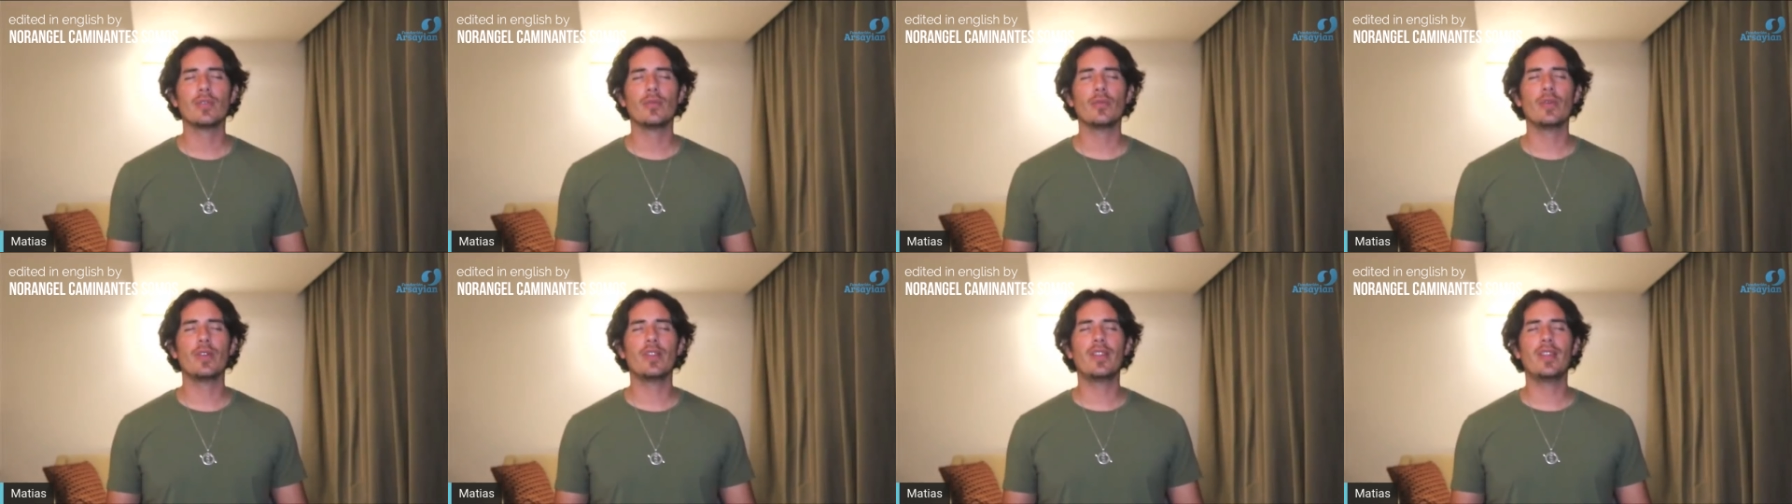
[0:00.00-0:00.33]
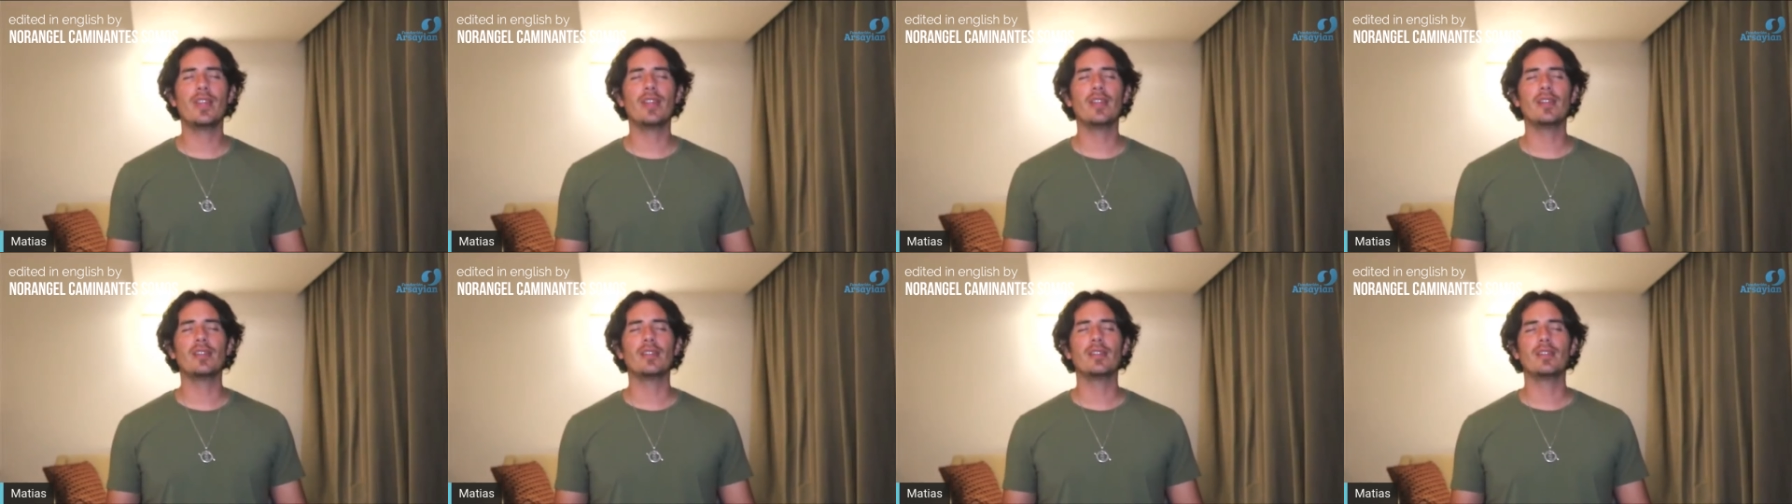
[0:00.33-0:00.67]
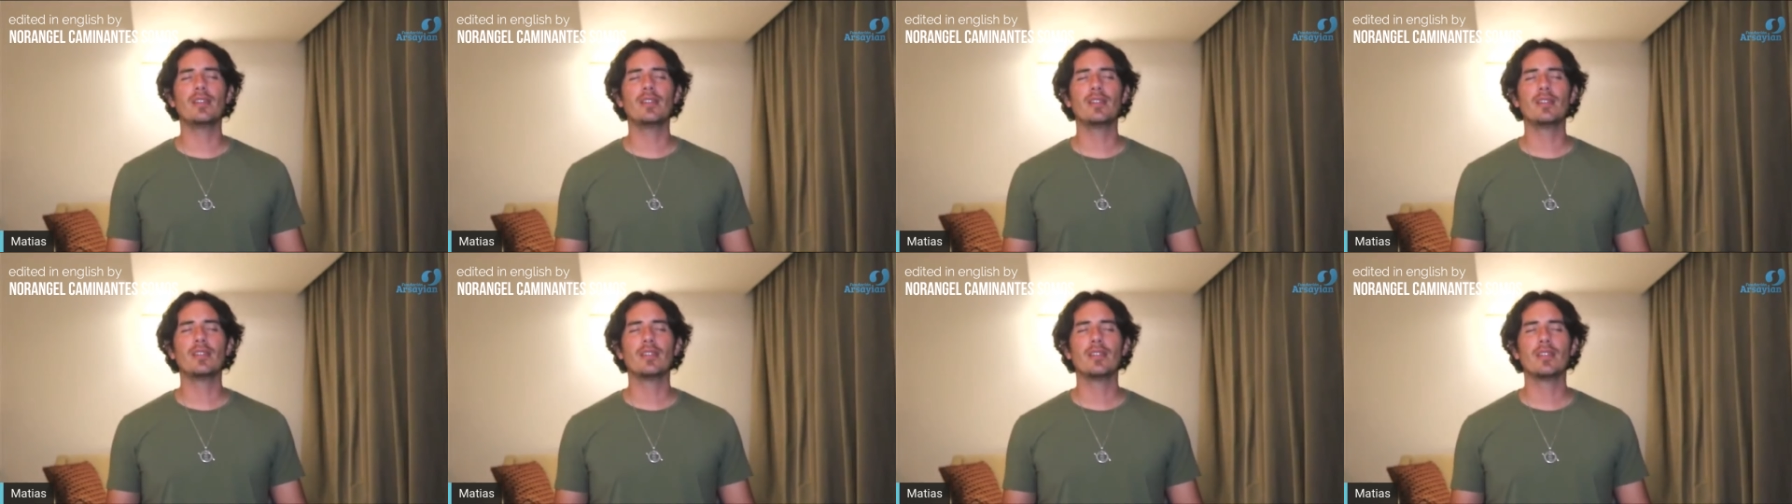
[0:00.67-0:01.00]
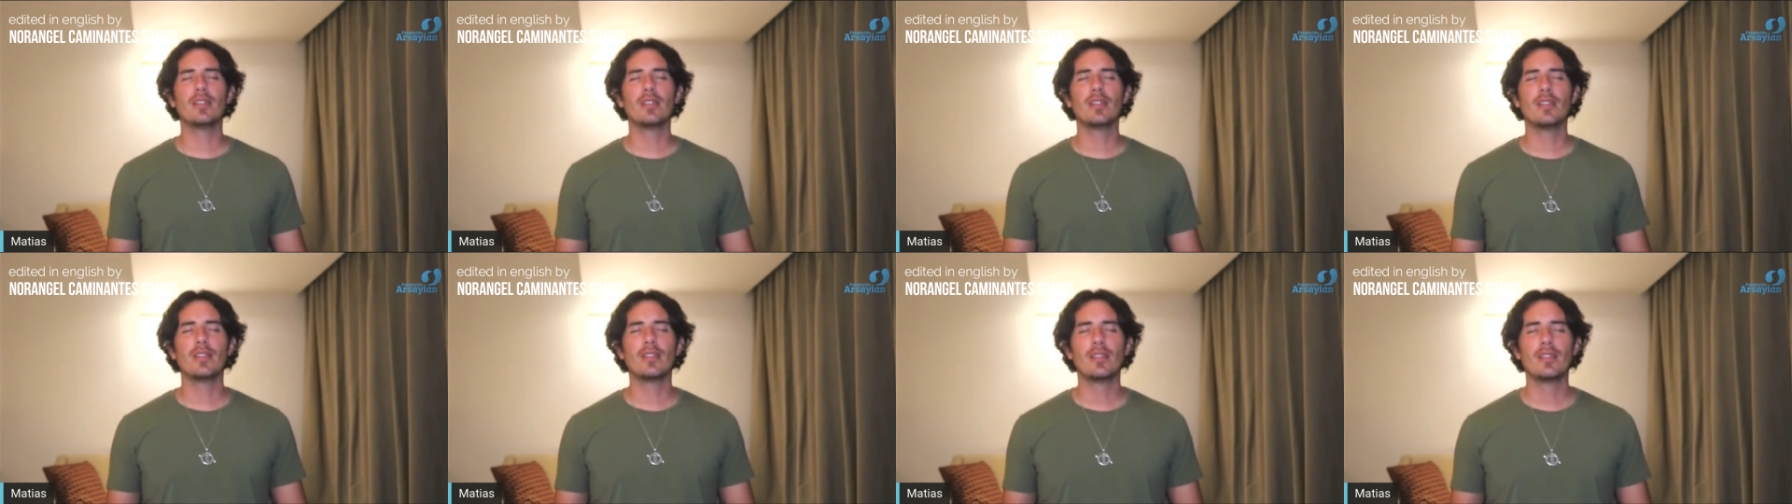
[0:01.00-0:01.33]
within,
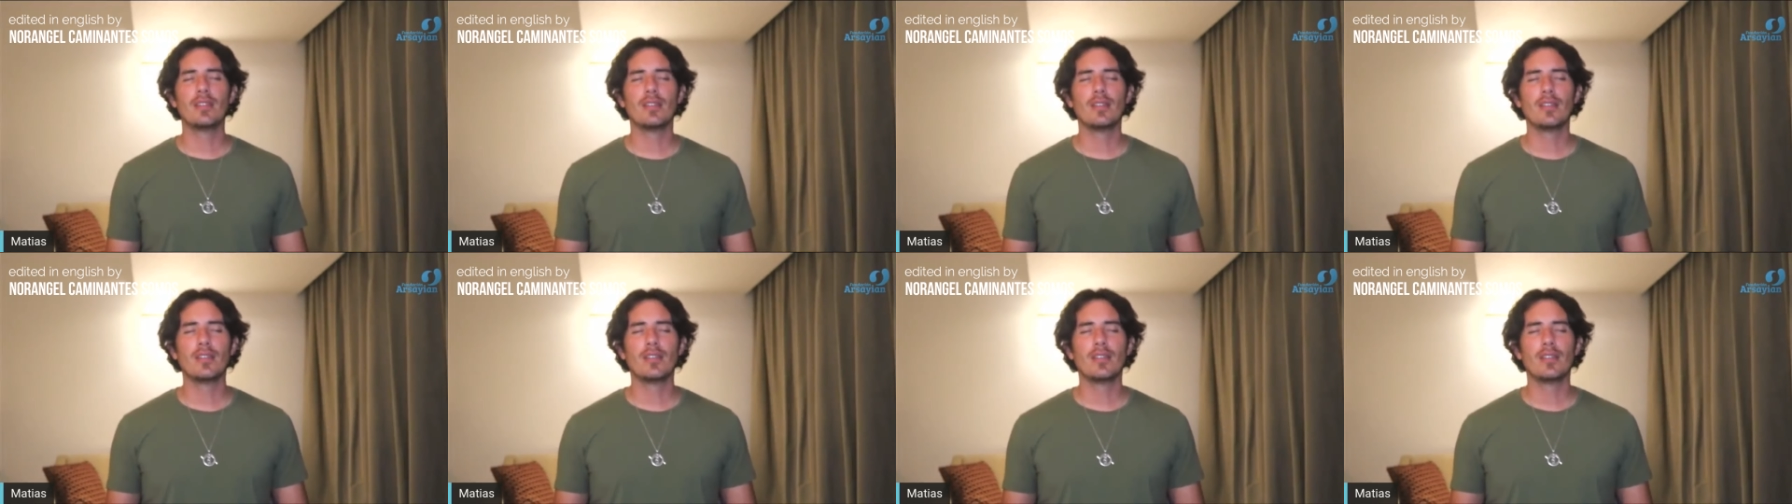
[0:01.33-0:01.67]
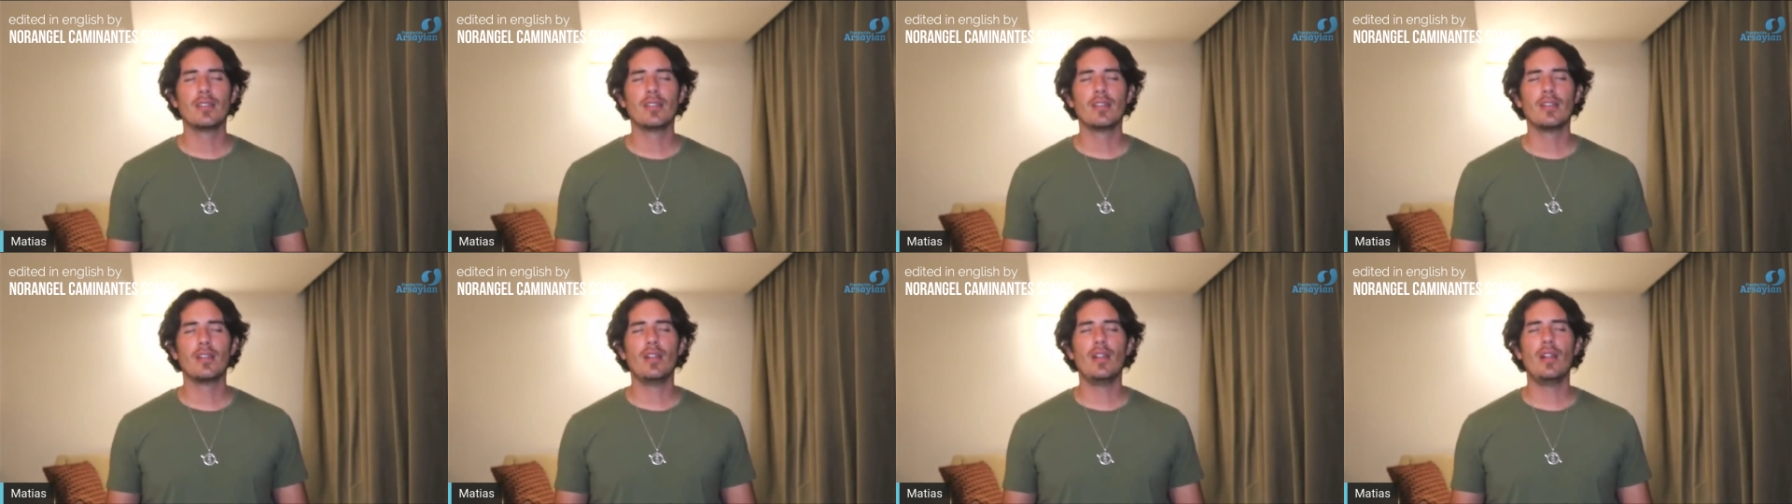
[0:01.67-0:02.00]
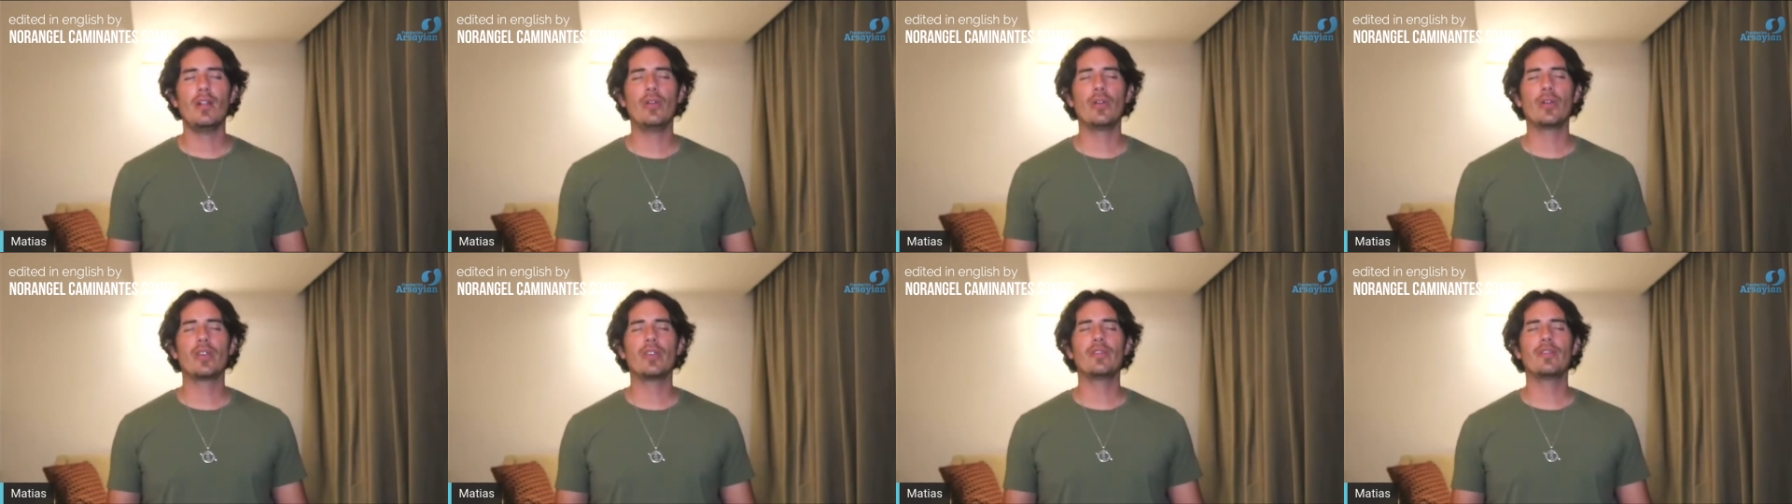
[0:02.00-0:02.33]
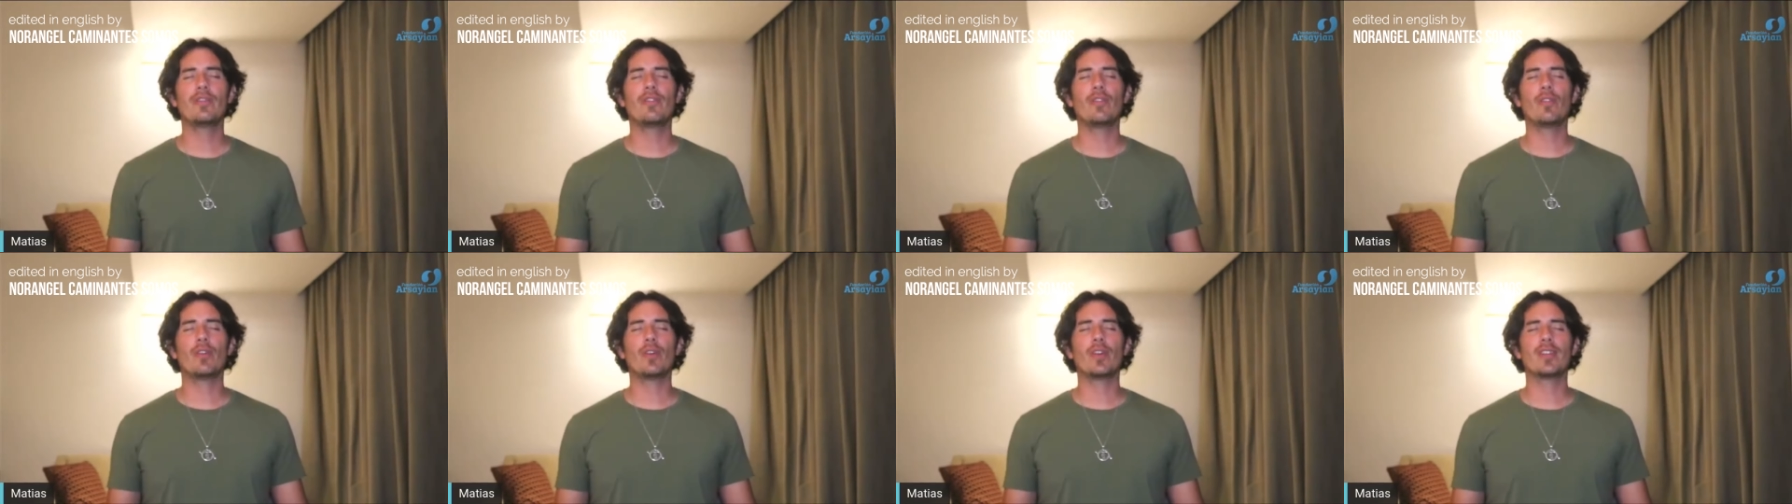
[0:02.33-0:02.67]
looking
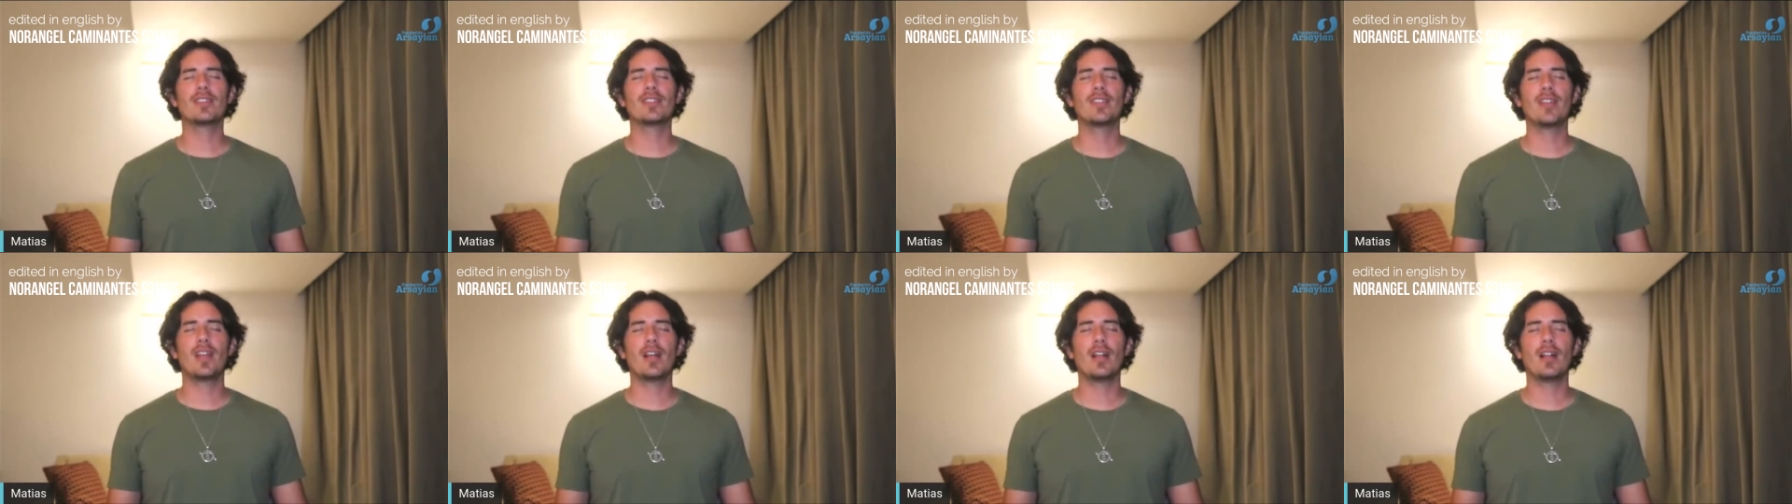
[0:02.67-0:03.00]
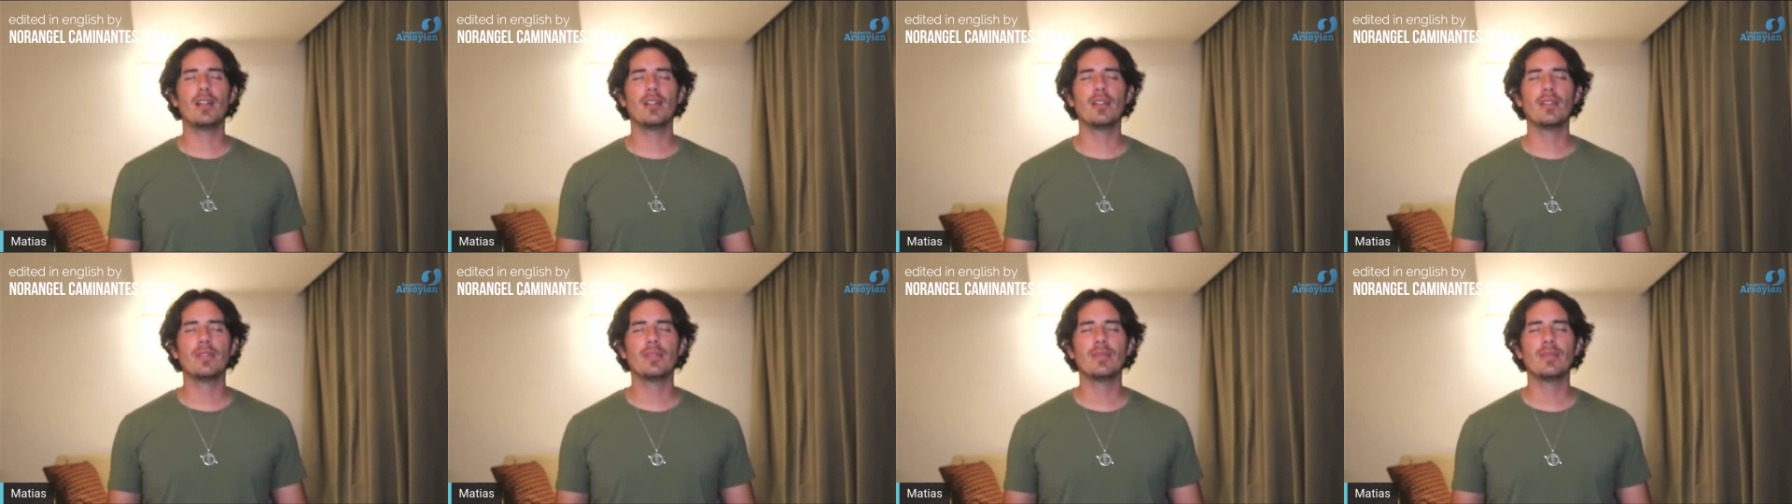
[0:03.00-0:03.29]
for a cell.